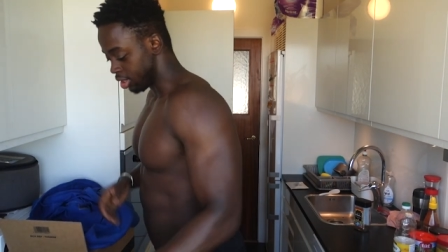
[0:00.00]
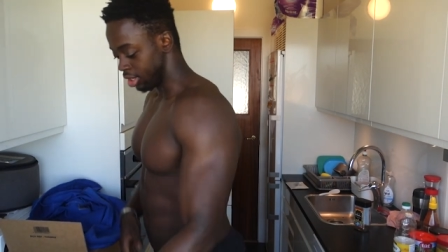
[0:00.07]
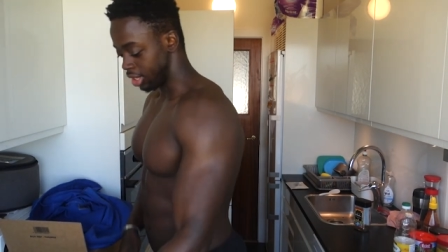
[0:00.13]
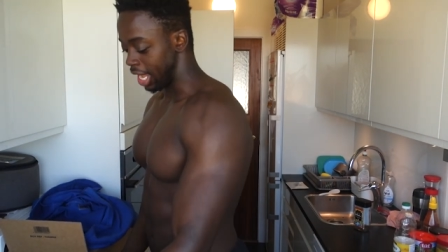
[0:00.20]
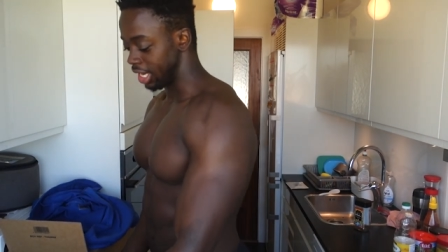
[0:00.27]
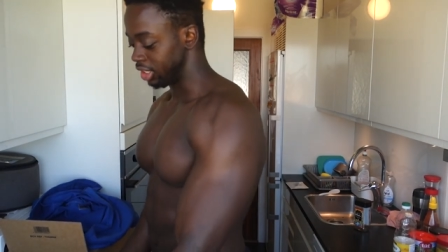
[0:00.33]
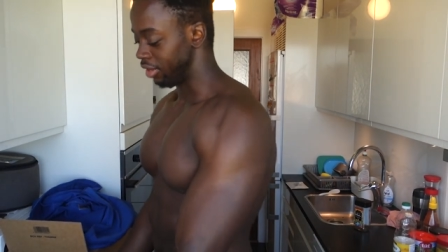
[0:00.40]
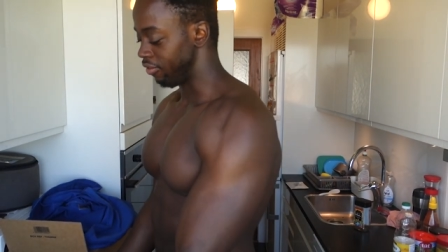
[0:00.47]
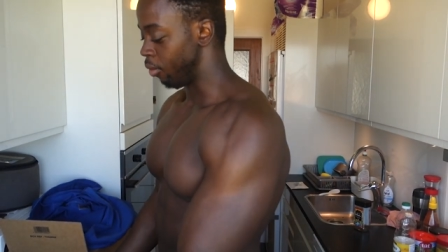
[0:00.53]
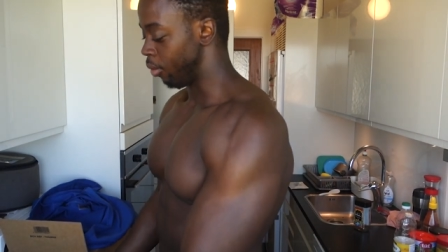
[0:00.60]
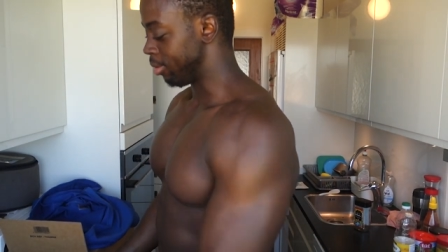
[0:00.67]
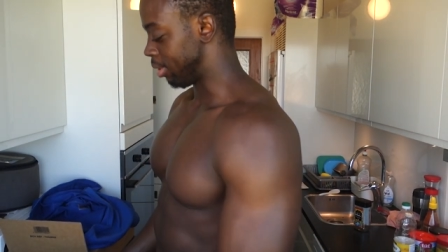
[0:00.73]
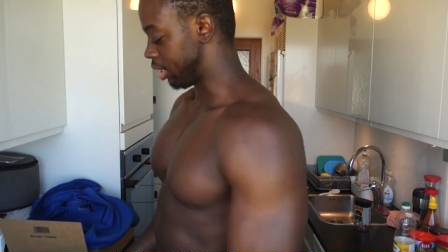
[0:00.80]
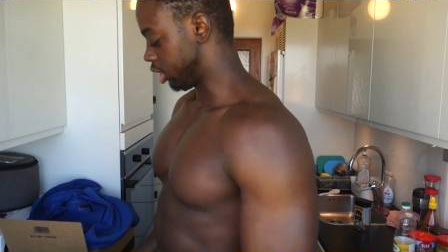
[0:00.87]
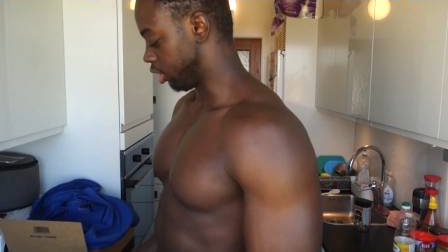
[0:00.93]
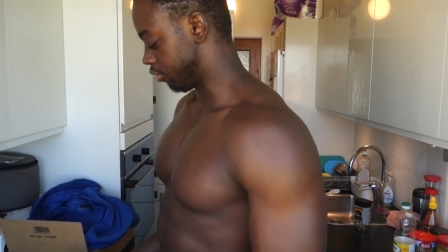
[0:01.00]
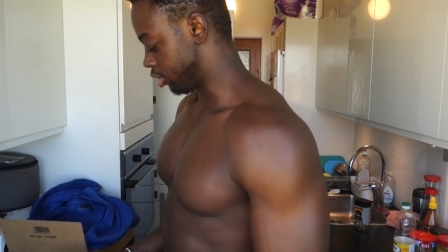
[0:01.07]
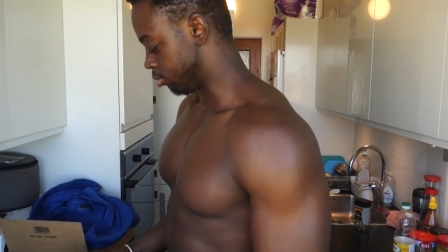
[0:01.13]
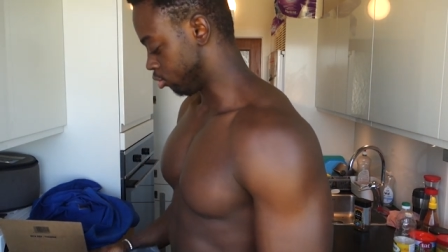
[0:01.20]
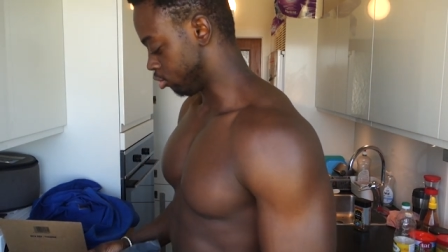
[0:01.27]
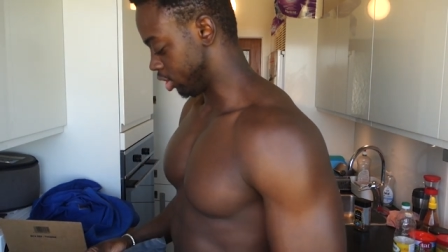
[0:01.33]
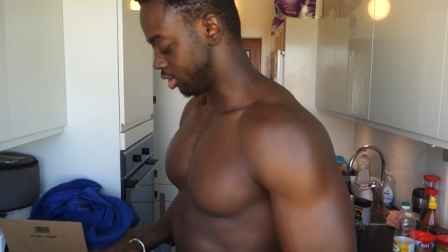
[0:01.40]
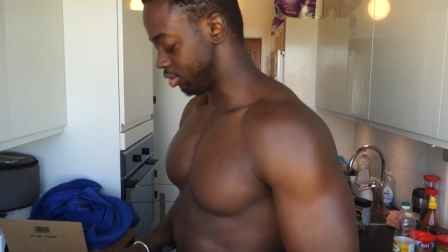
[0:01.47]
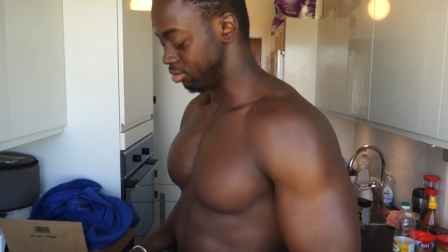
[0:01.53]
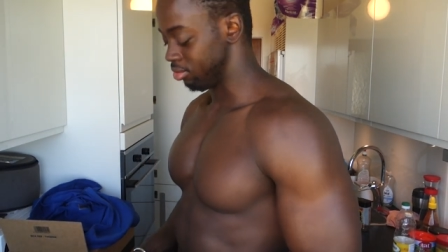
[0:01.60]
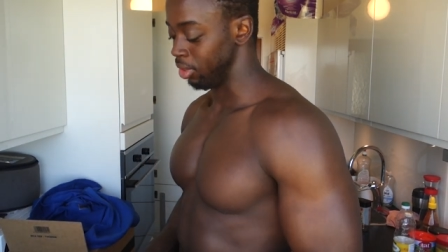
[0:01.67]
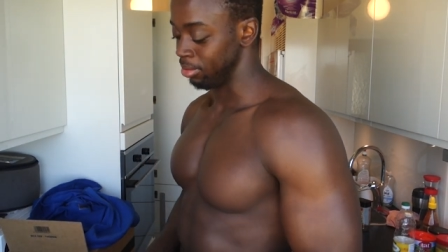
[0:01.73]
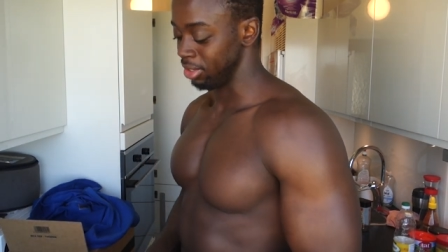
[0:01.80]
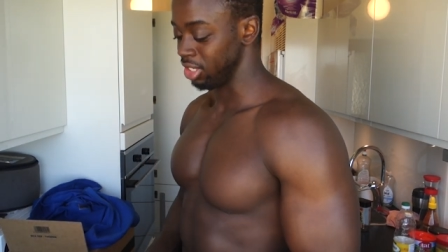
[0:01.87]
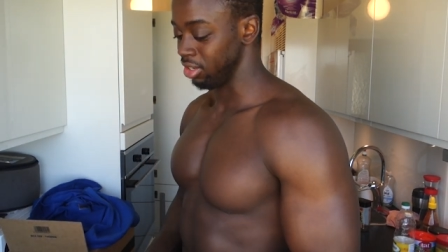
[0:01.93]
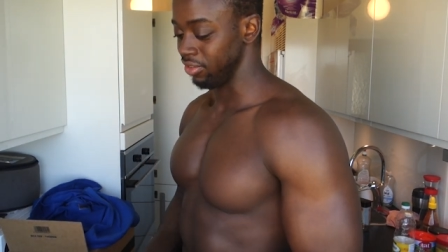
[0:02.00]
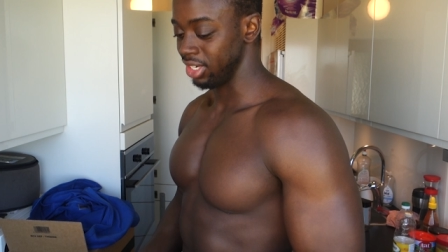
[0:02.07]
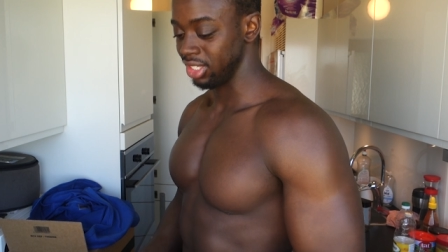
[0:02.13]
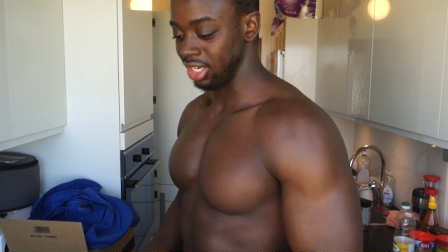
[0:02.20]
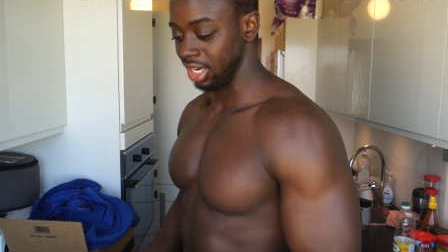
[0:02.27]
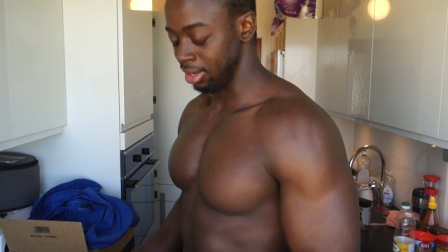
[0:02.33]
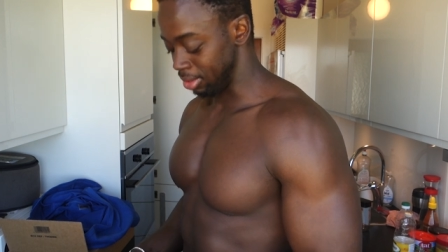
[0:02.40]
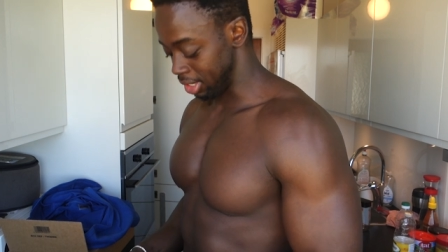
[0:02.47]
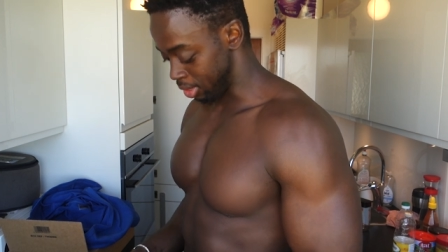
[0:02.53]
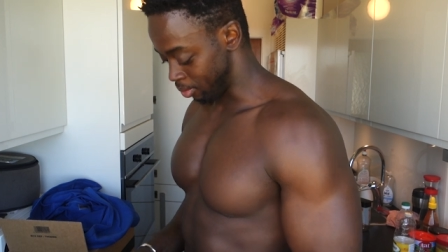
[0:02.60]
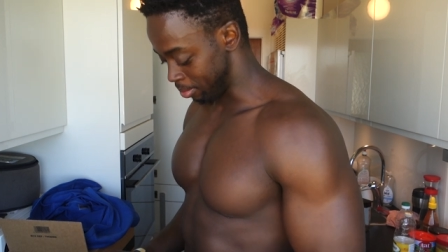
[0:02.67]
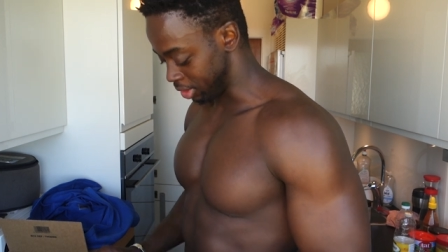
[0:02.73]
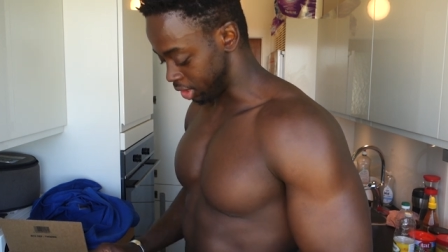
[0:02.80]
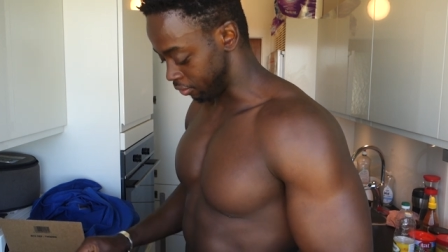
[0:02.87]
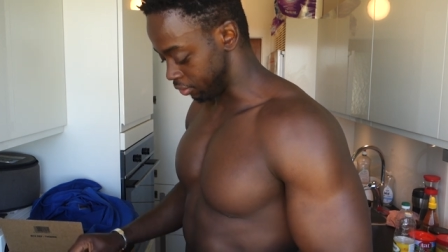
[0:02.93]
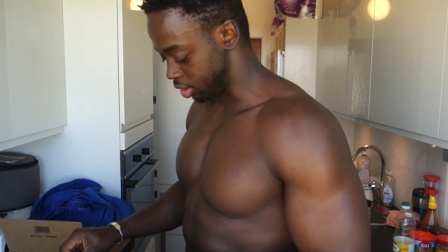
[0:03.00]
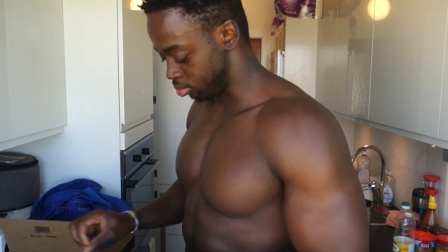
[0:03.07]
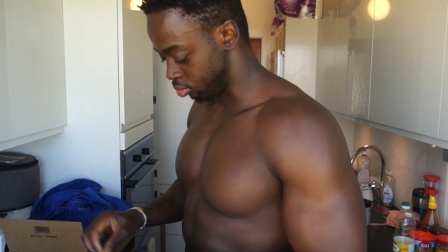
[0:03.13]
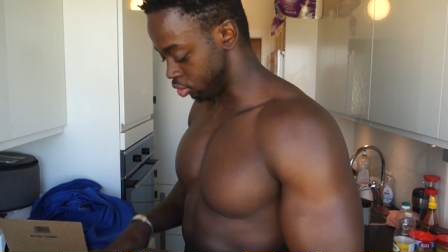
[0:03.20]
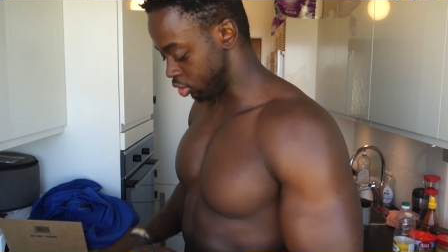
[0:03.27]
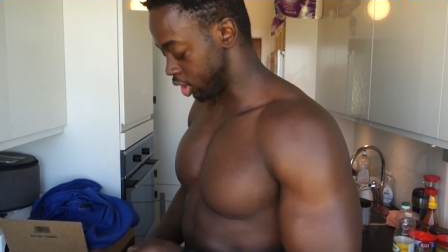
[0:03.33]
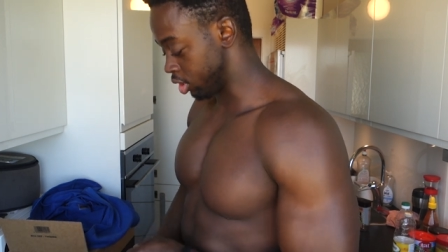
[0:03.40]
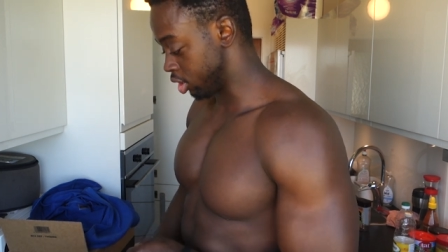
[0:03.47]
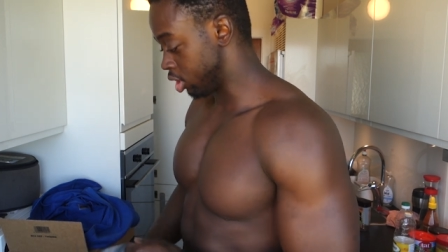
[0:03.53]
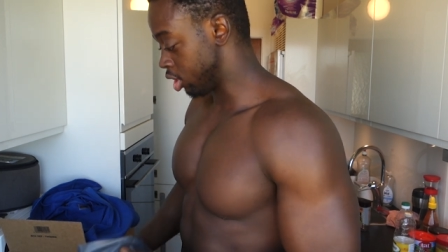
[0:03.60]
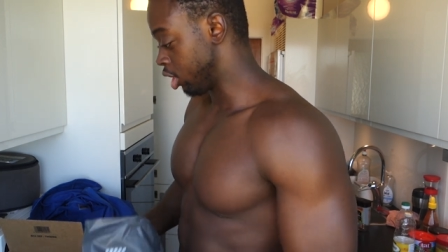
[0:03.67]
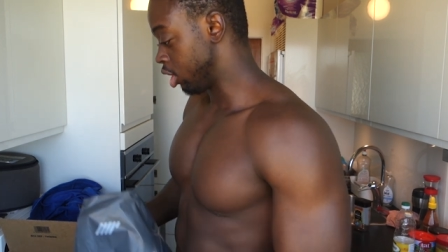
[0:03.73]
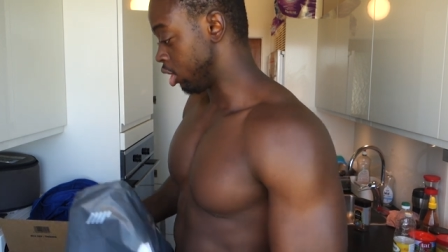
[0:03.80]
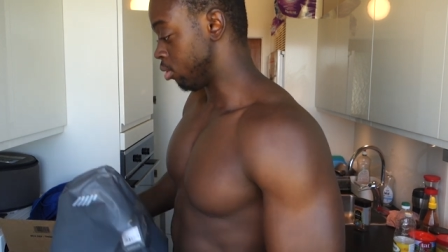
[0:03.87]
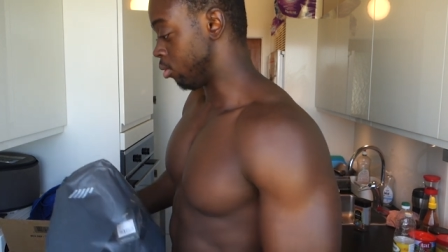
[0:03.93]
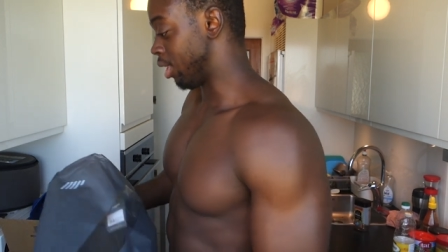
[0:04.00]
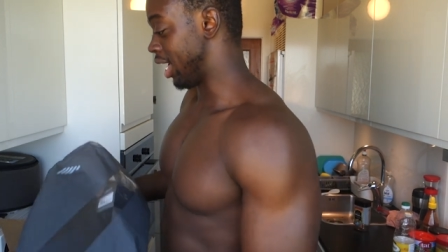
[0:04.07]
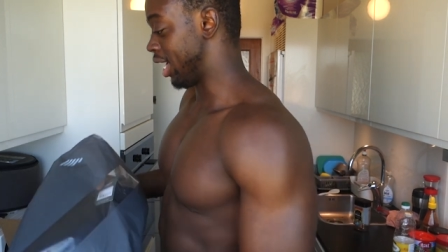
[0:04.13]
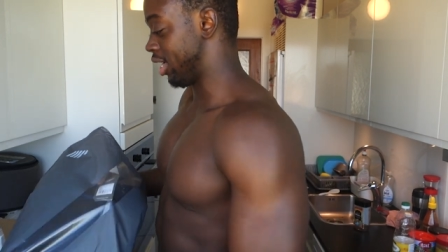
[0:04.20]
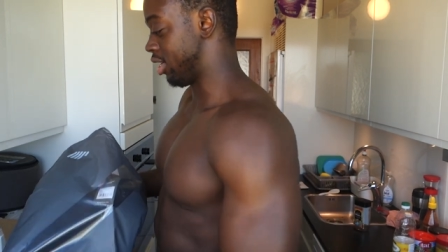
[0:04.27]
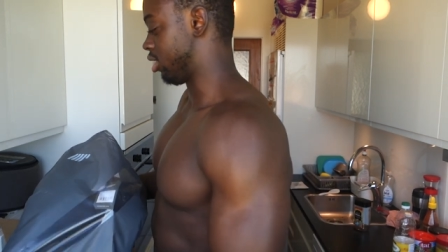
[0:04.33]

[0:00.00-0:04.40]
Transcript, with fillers: I actually have weighed myself this morning. I weighed myself yesterday, but I weighed myself this morning. Why?